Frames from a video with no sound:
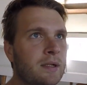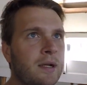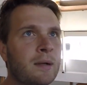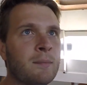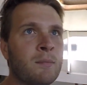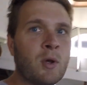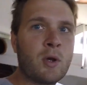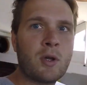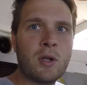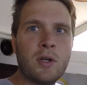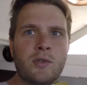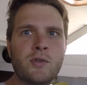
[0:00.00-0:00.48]

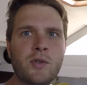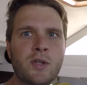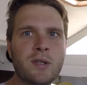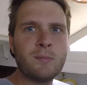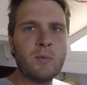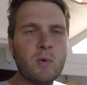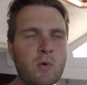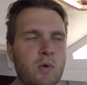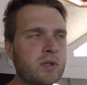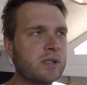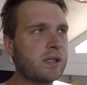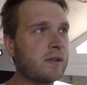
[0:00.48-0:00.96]
not going to do them
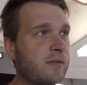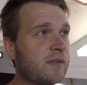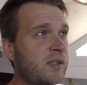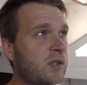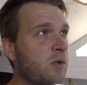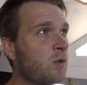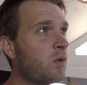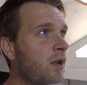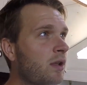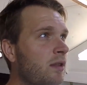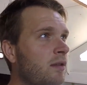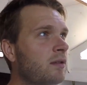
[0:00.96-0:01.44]
all because I've
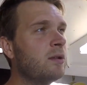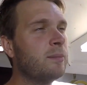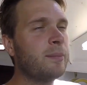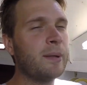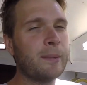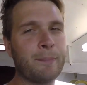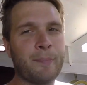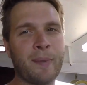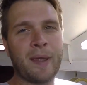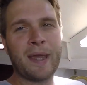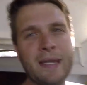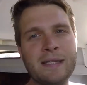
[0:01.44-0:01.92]
still got a little
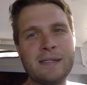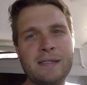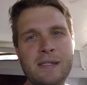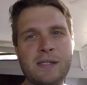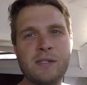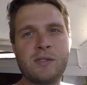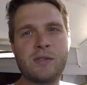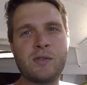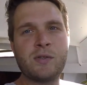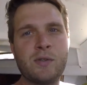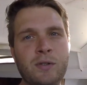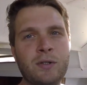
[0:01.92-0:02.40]
bit of painting
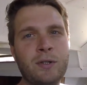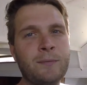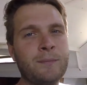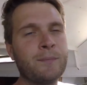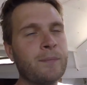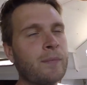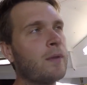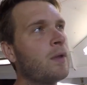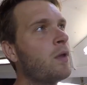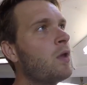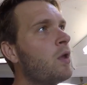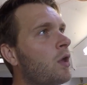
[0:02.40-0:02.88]
to do.
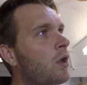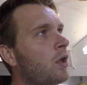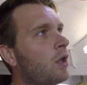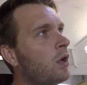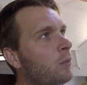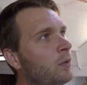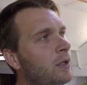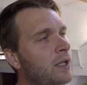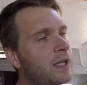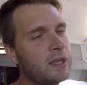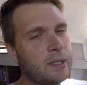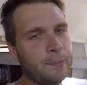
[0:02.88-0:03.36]
And I
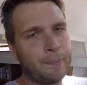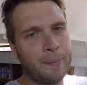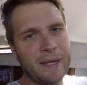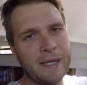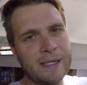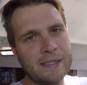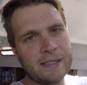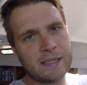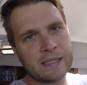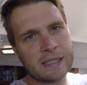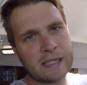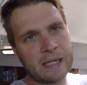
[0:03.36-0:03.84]
want to get the
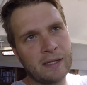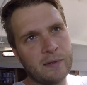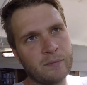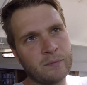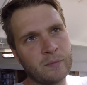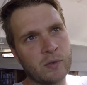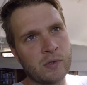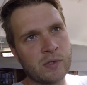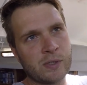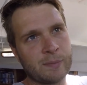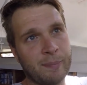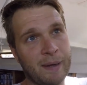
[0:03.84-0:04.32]
painting done
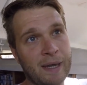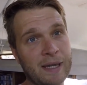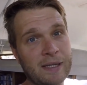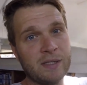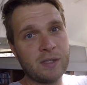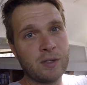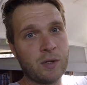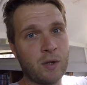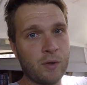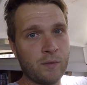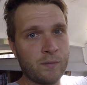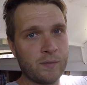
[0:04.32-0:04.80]
because
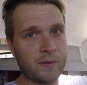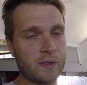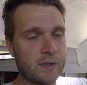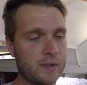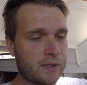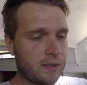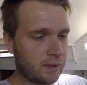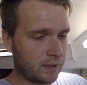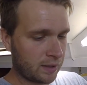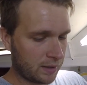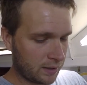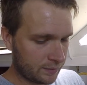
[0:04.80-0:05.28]
painting over the
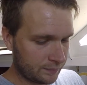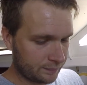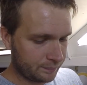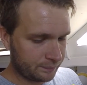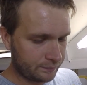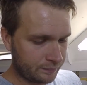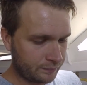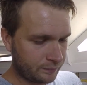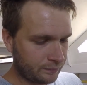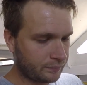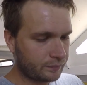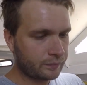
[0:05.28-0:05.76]
silicone,
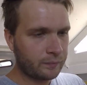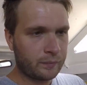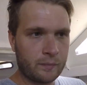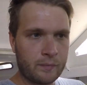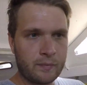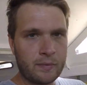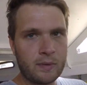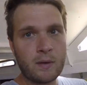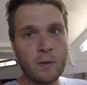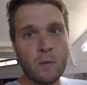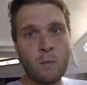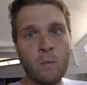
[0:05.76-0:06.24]

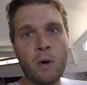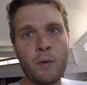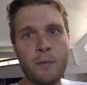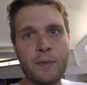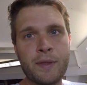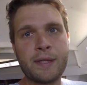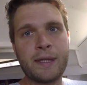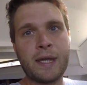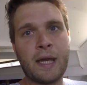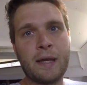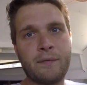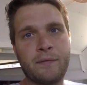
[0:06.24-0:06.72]
well,
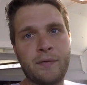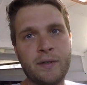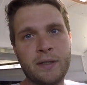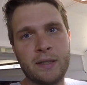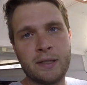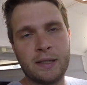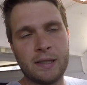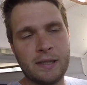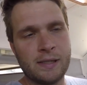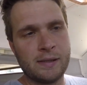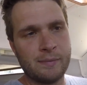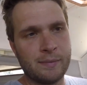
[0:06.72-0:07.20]
the gap
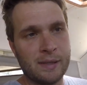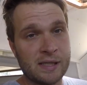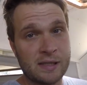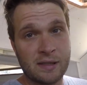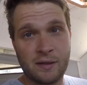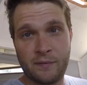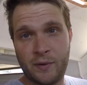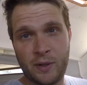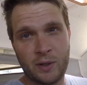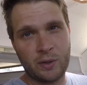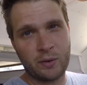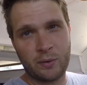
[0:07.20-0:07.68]
filler isn't
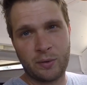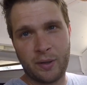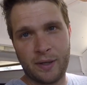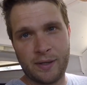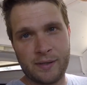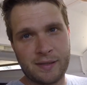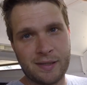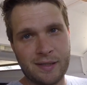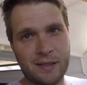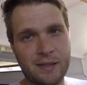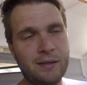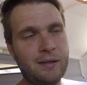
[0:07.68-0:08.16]
a very good
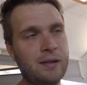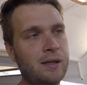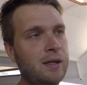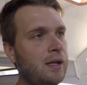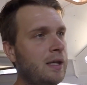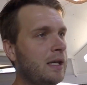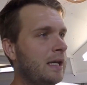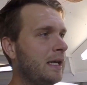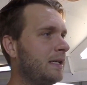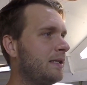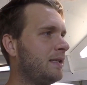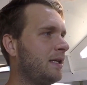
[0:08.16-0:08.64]
idea.
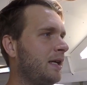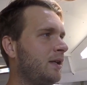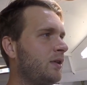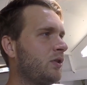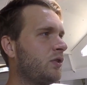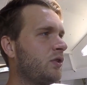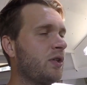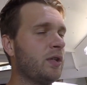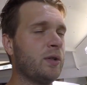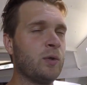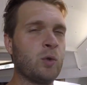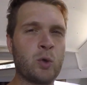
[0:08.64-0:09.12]
It
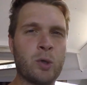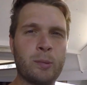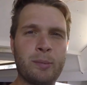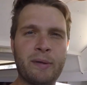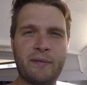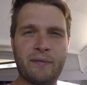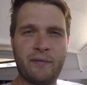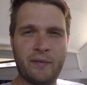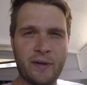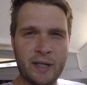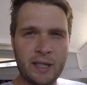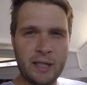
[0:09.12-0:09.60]
tends to look a
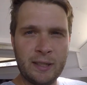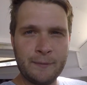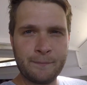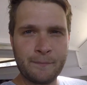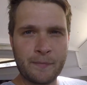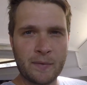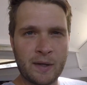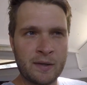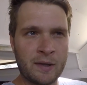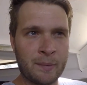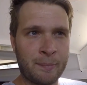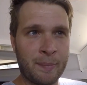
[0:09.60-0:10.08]
bit funny
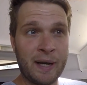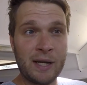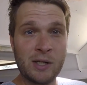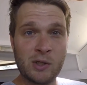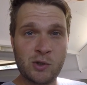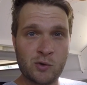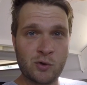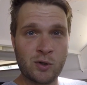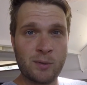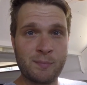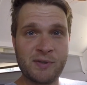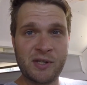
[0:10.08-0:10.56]
and the paint
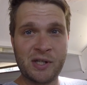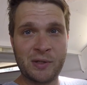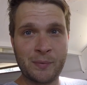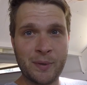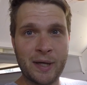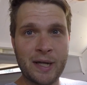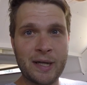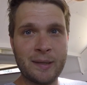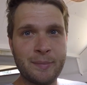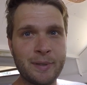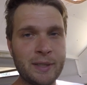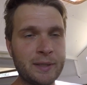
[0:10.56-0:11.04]
strips it
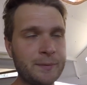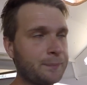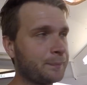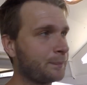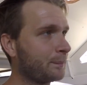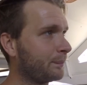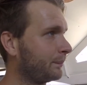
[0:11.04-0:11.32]
away a bit.